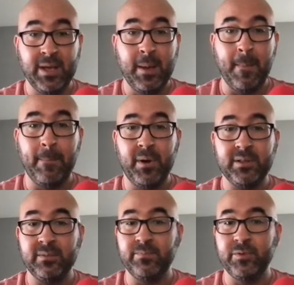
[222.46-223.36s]

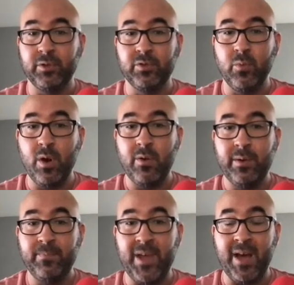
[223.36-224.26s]
But not to
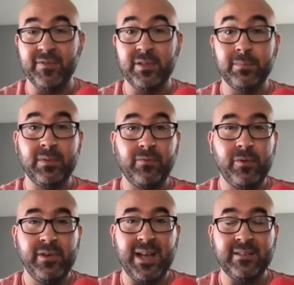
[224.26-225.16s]
worry, I have something for
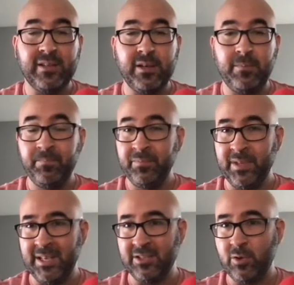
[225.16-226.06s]
you guys here.
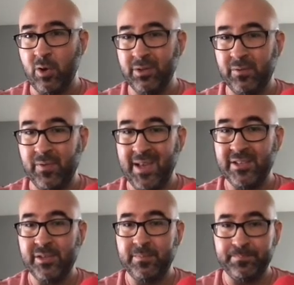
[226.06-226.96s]
It's called
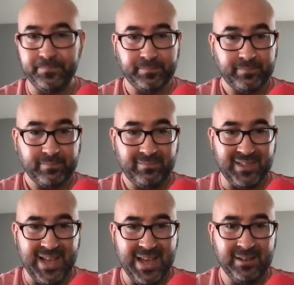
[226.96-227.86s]
deflection,
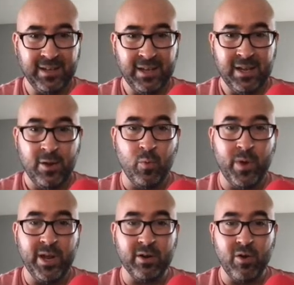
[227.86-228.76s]
and
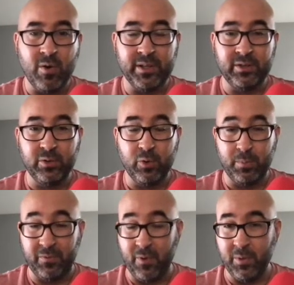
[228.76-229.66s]
we are going to,
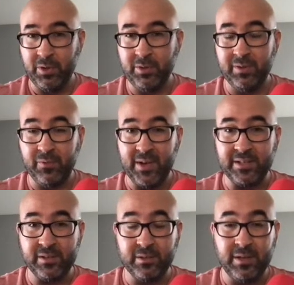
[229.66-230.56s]
before we do the
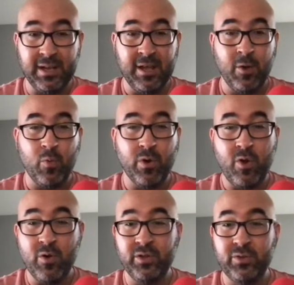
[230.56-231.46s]
deflection, we're
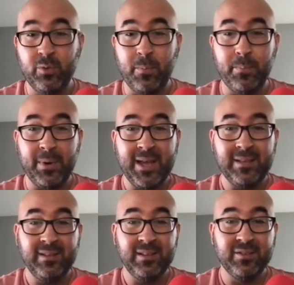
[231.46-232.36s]
going to play
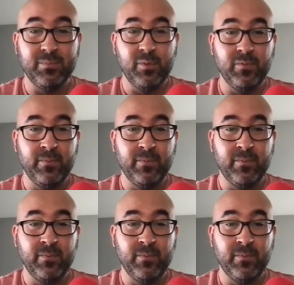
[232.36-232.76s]
this move,